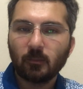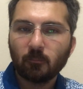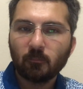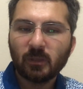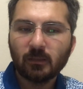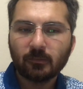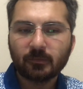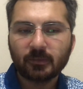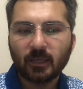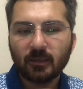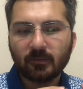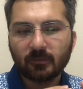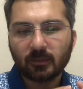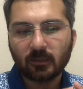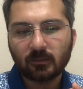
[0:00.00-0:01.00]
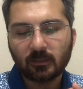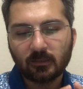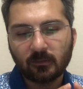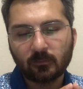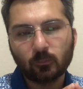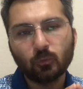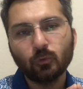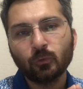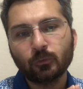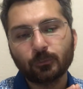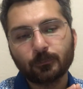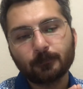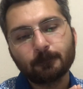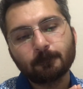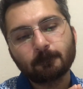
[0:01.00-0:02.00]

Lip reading: Mill says that in his book,